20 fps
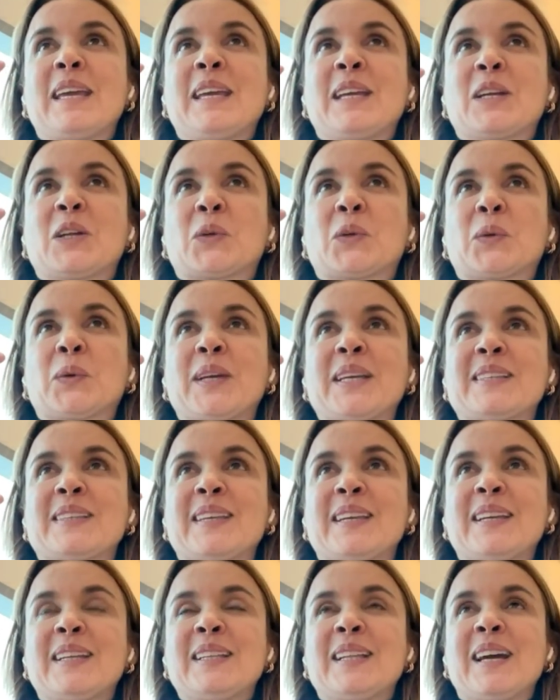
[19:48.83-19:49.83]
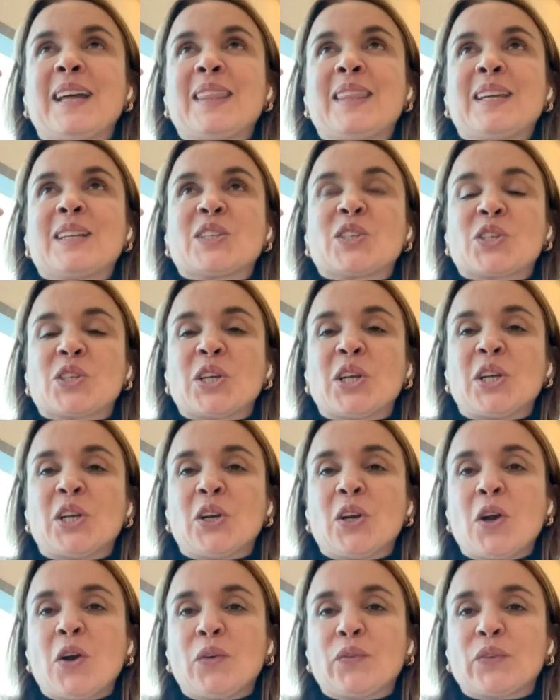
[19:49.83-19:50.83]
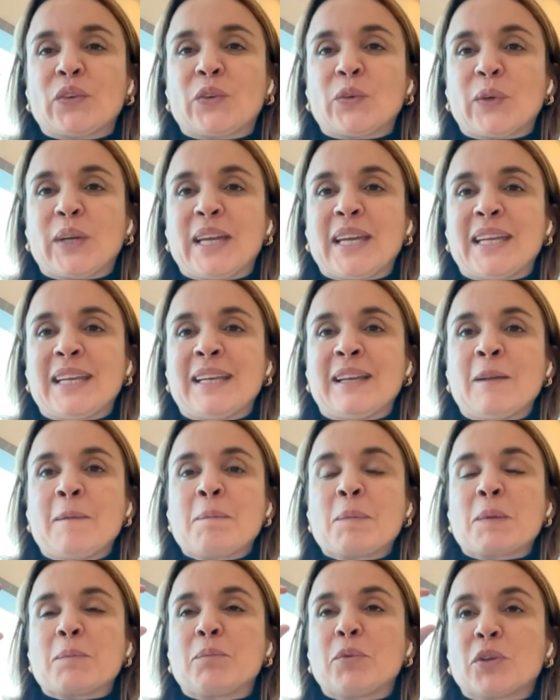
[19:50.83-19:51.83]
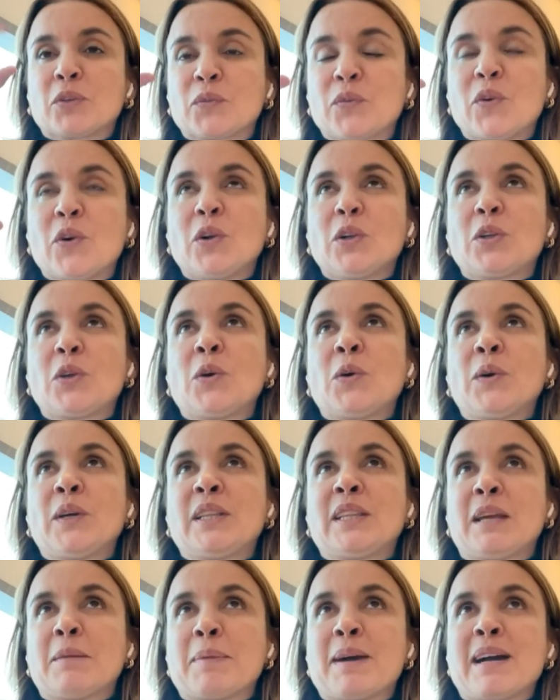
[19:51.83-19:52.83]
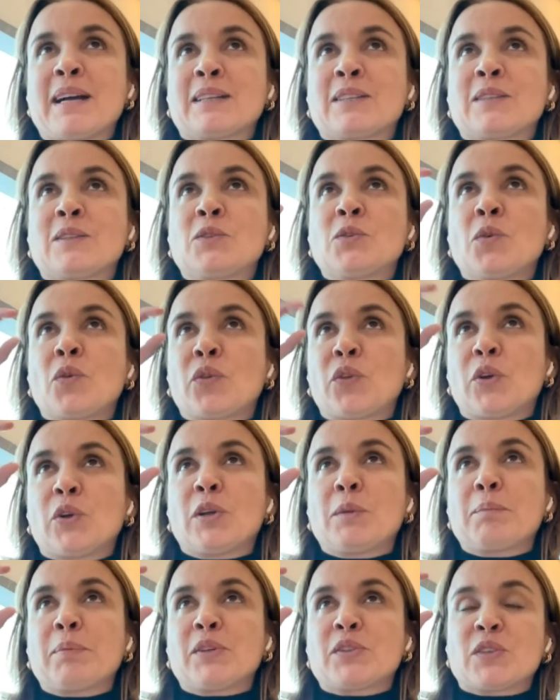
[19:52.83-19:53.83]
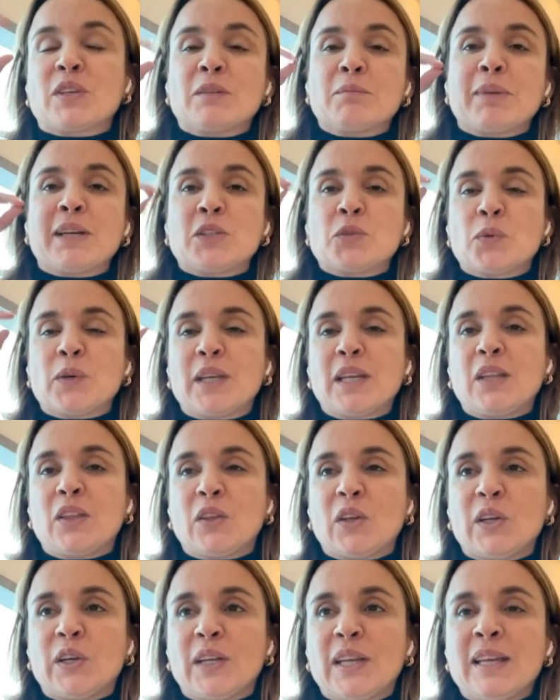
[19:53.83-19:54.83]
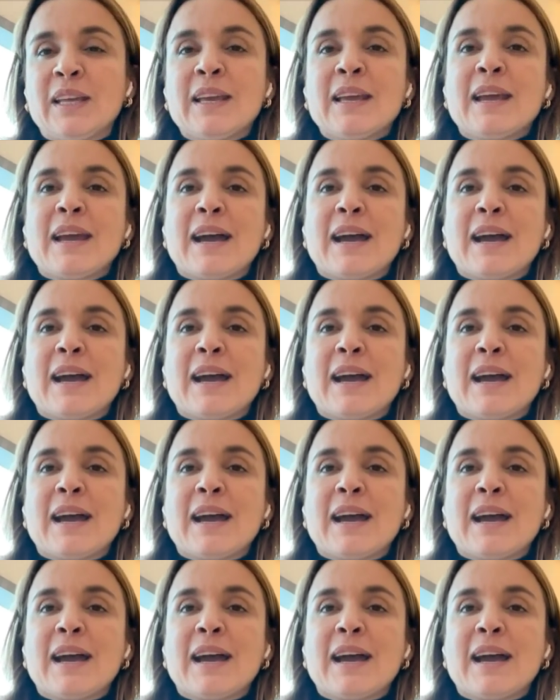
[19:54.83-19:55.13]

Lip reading: increasing the share of green portfolio in the banks to 30% by 2030